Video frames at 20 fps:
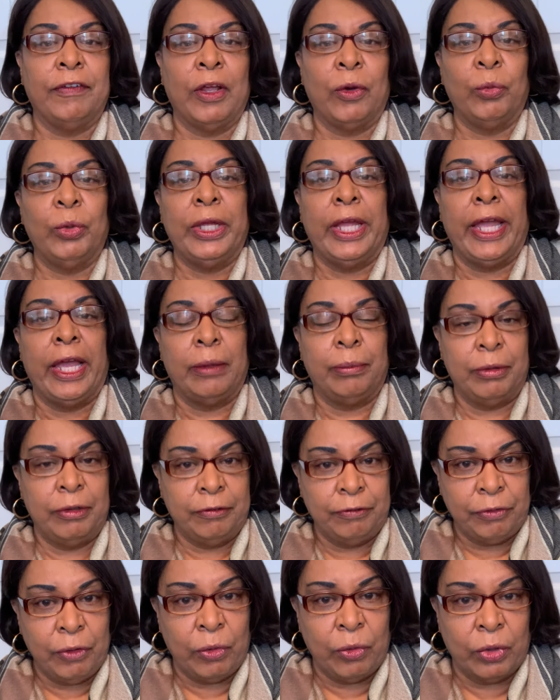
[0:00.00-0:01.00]
that we had
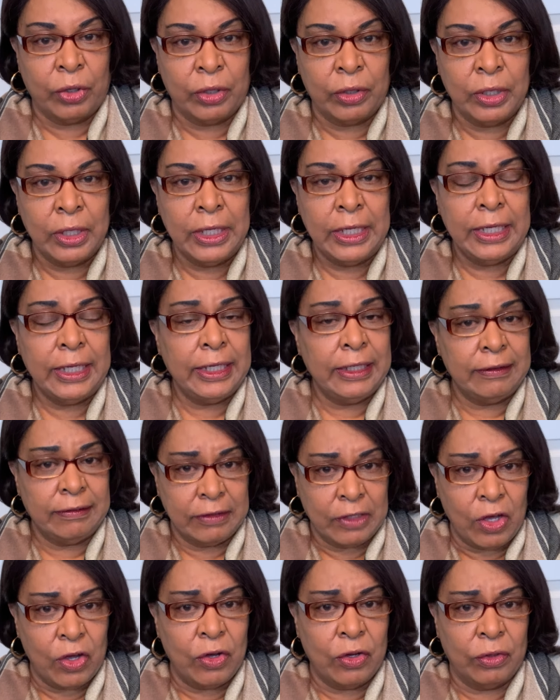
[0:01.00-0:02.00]
before is
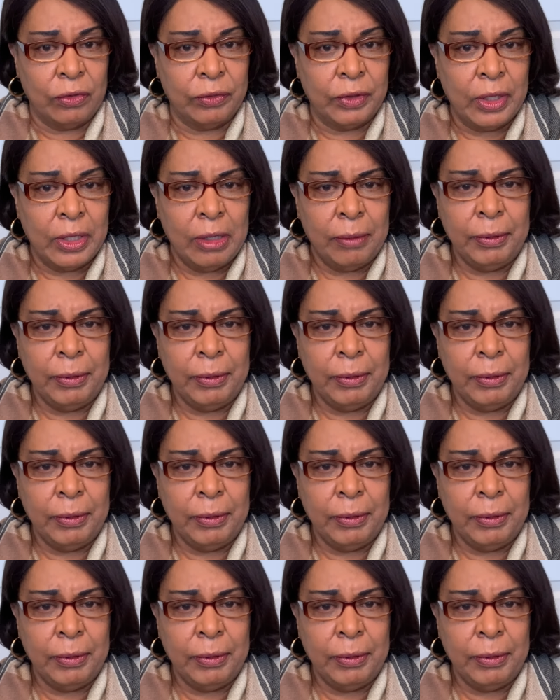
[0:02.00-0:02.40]
gone,